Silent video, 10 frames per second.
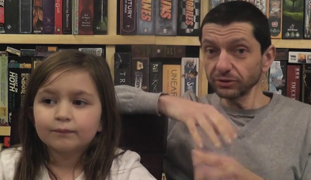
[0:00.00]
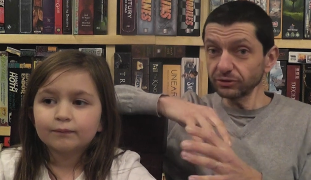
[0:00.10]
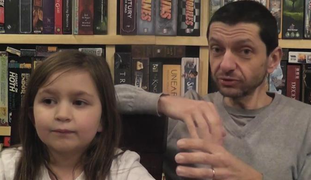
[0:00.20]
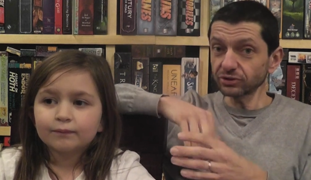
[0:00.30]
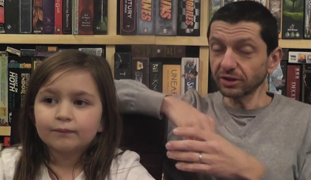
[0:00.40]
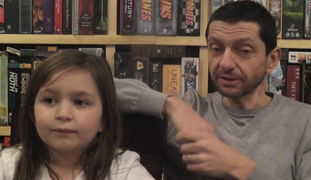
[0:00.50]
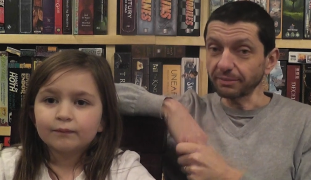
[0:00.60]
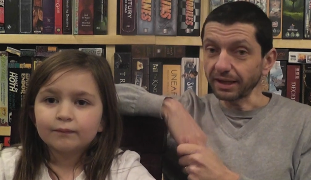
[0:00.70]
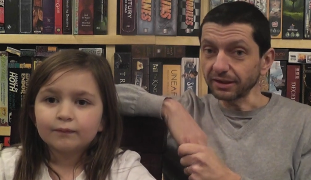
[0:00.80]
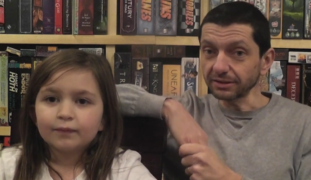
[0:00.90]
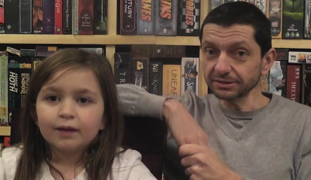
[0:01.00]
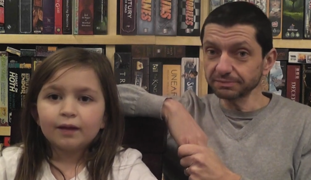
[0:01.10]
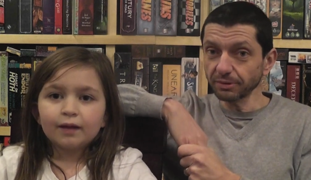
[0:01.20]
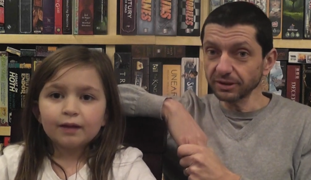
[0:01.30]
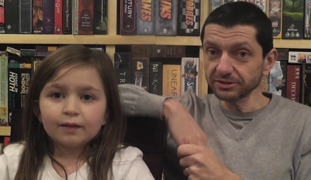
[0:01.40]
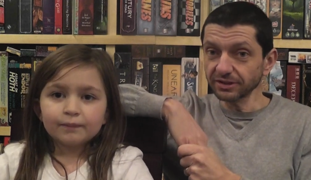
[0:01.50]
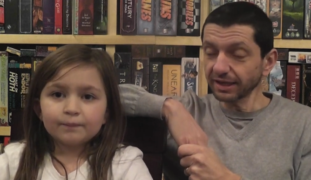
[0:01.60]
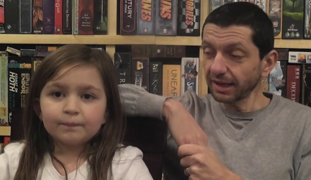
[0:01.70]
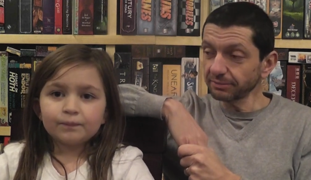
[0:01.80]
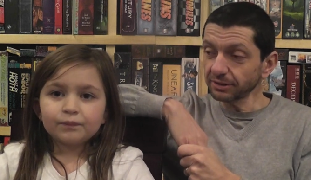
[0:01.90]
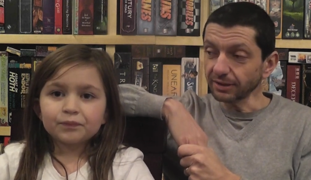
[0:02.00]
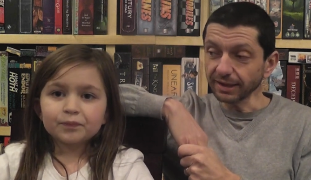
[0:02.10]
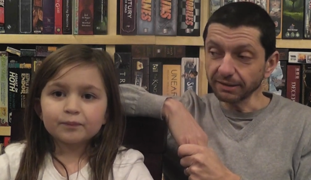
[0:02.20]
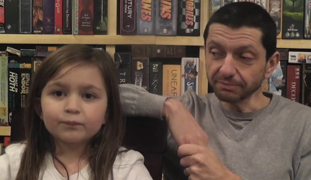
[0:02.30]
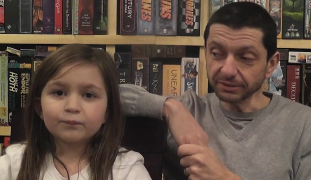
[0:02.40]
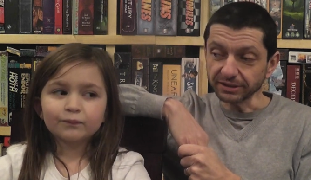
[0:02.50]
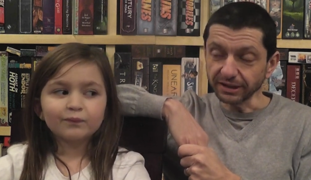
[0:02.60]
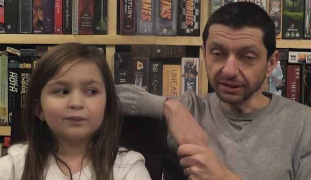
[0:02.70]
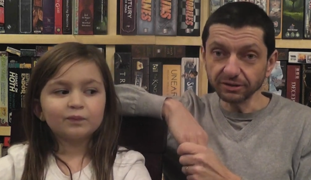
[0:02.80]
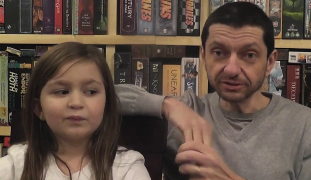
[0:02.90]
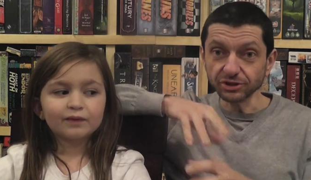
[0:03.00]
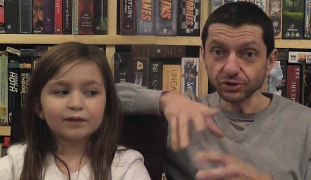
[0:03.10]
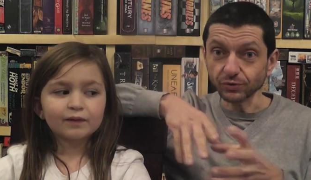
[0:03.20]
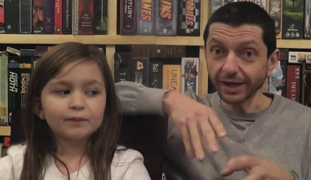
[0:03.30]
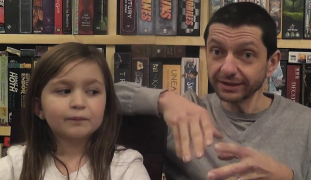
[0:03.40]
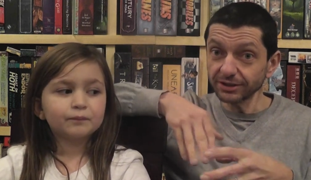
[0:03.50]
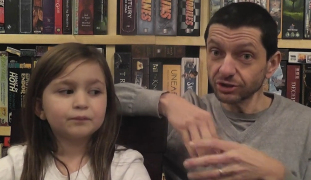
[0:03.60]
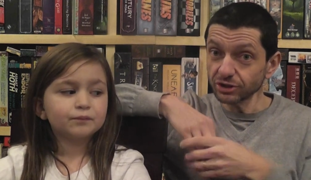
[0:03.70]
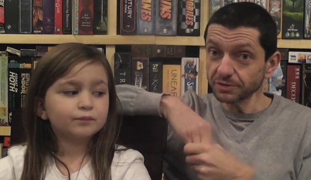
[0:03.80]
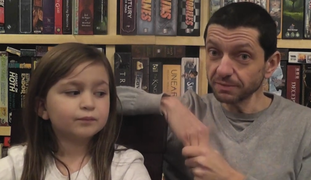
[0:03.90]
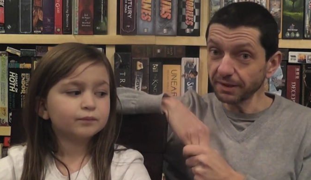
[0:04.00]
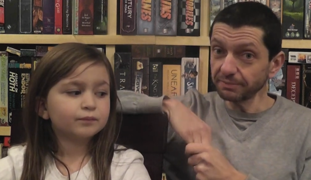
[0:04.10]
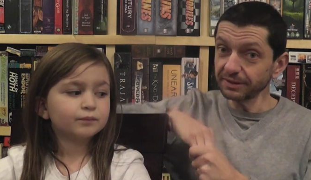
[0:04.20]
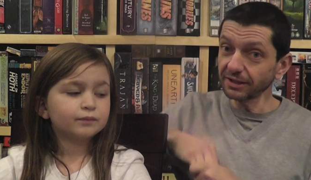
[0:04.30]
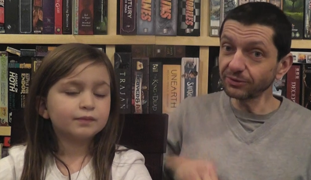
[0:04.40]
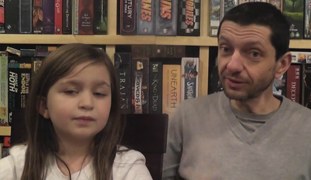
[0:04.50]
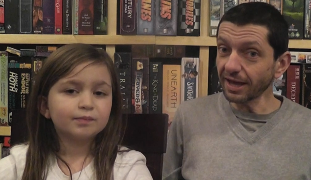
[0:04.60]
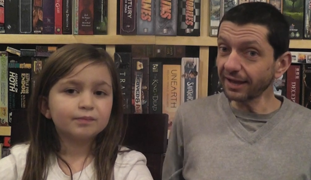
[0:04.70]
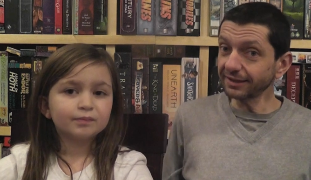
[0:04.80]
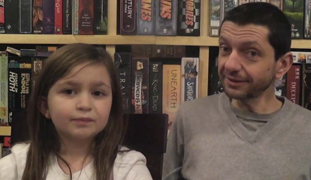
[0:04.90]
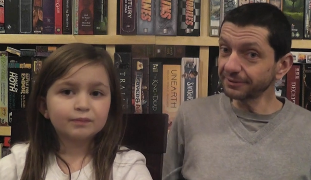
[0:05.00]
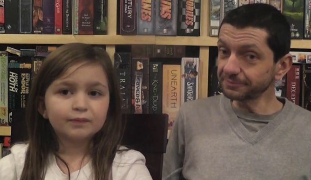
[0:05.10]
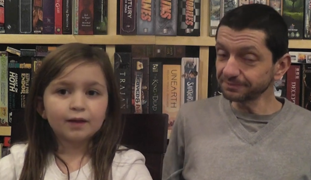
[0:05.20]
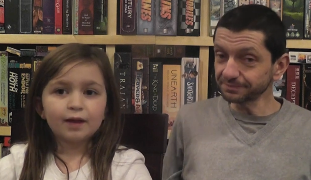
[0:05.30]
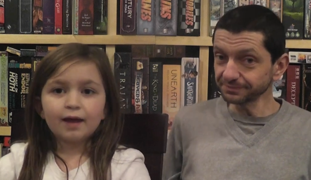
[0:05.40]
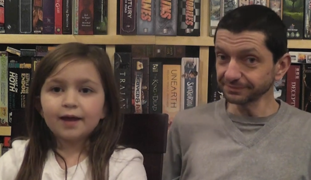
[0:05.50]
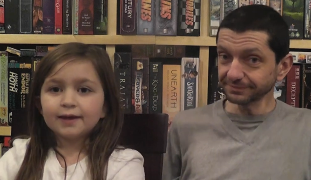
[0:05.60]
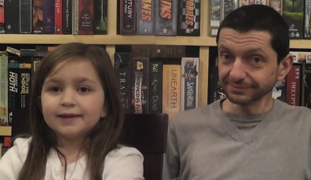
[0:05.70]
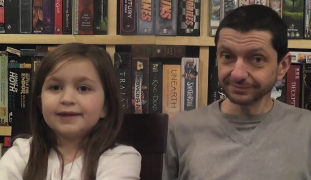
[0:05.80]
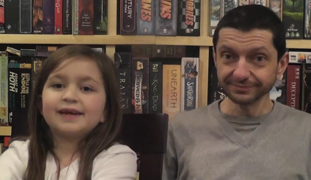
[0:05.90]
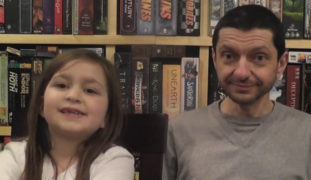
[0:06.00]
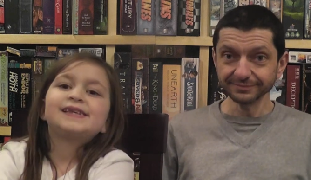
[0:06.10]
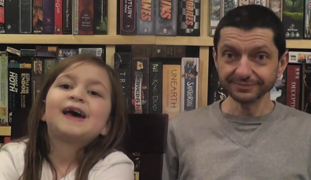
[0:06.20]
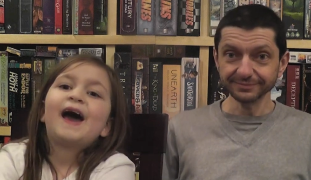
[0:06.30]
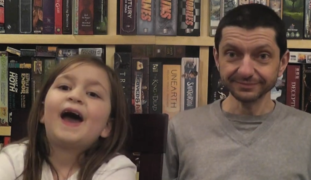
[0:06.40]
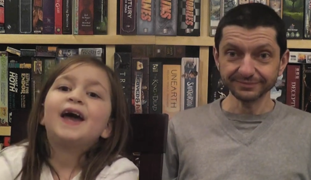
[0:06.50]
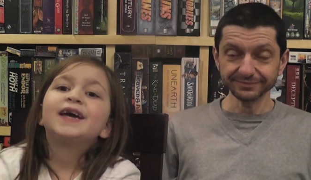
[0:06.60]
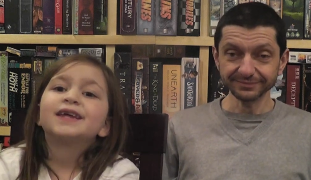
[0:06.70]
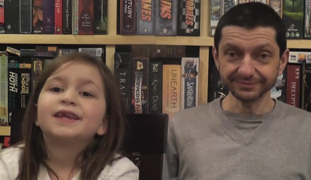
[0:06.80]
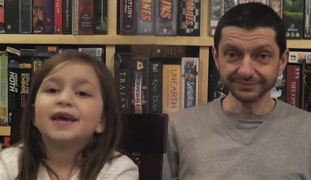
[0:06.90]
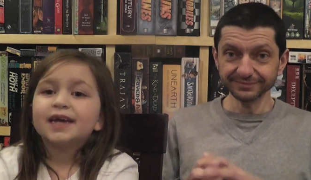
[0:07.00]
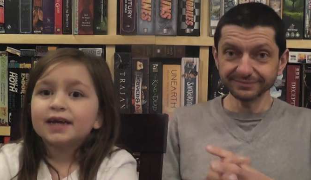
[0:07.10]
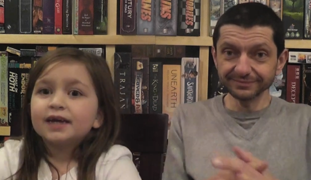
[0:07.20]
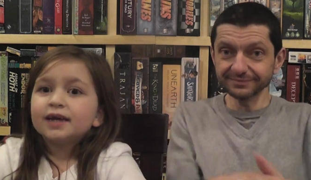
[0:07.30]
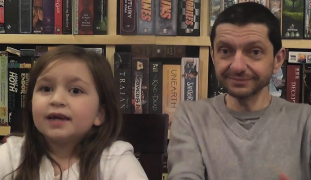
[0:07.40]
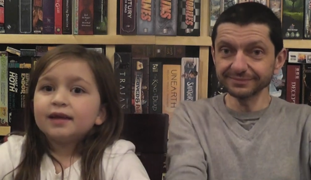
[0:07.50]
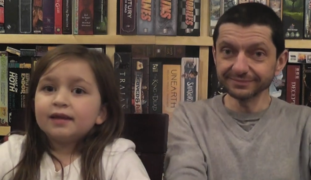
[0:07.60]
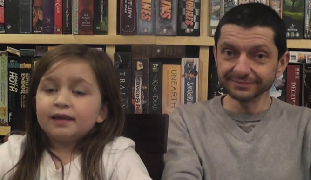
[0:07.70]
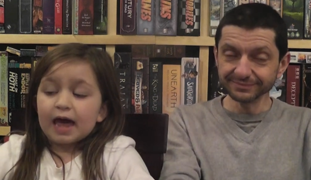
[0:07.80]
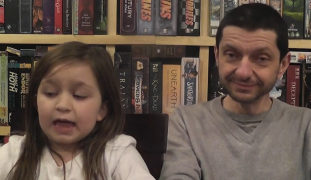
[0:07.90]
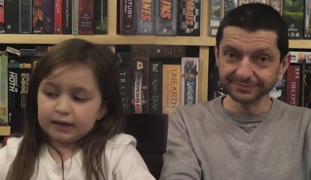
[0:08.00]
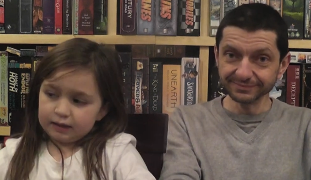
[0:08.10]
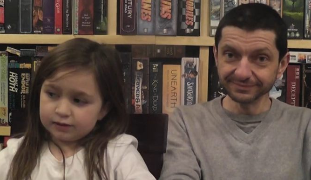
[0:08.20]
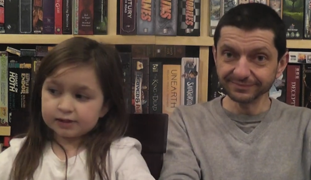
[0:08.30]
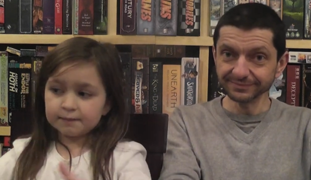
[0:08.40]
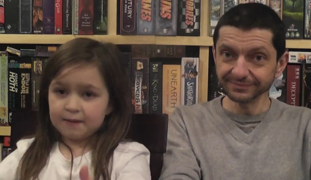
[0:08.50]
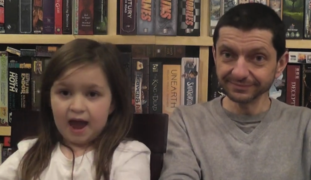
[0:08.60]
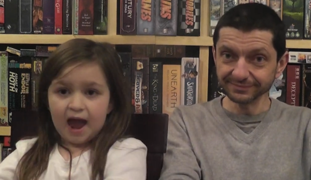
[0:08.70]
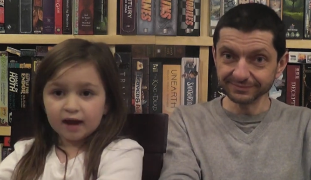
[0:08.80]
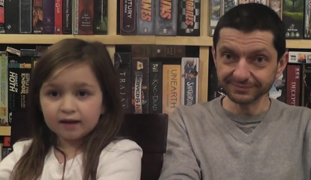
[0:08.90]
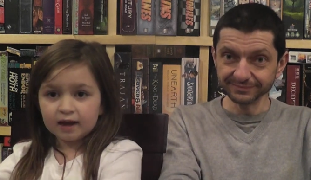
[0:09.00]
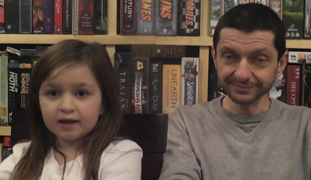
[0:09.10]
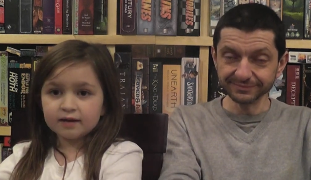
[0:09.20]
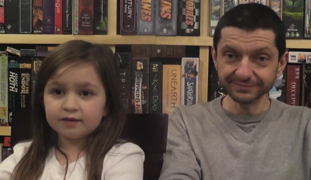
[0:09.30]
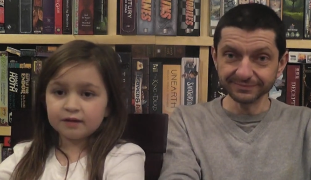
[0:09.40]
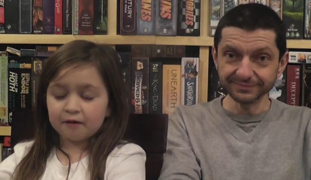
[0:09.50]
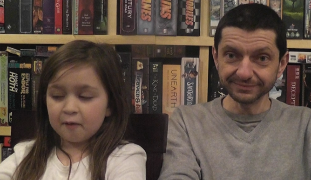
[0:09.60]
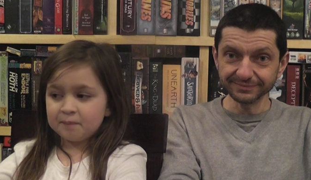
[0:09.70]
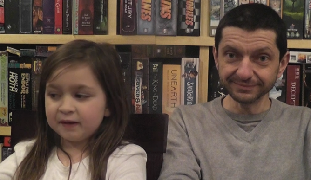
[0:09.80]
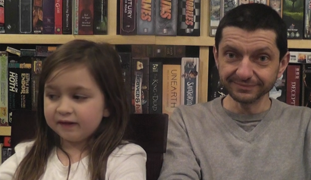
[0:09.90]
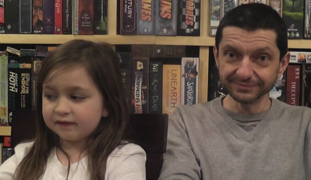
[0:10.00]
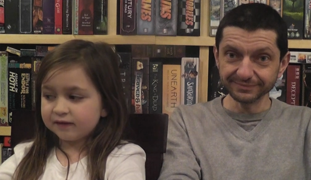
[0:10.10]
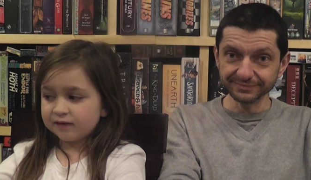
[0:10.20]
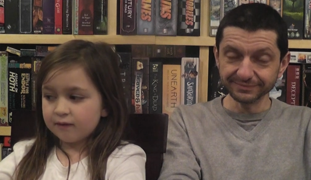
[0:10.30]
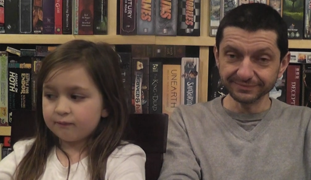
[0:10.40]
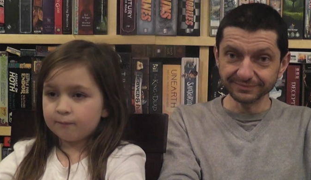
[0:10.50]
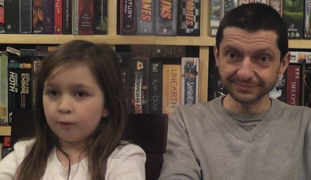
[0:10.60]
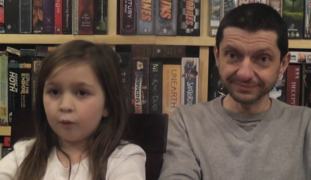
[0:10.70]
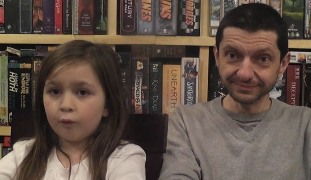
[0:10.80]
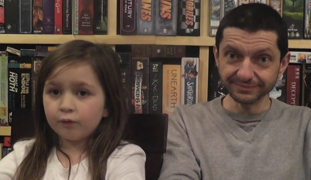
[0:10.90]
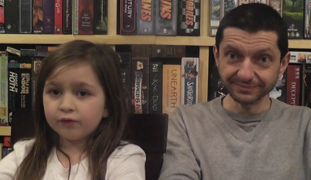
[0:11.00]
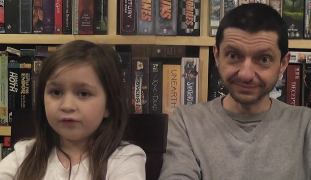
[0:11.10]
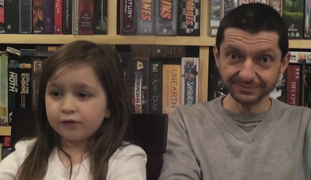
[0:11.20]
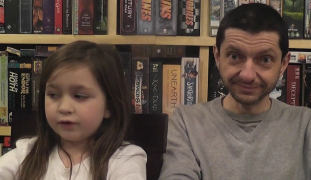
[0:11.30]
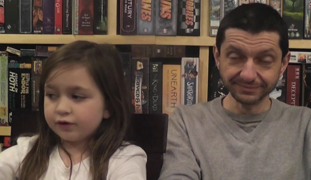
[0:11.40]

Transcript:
Speaker 1: don't you start, Amelia? Are there parts of the game that you like in particular? Strategies, maybe, that you like?
Speaker 2: Yes, I like that there's a bag and there are pieces of poles.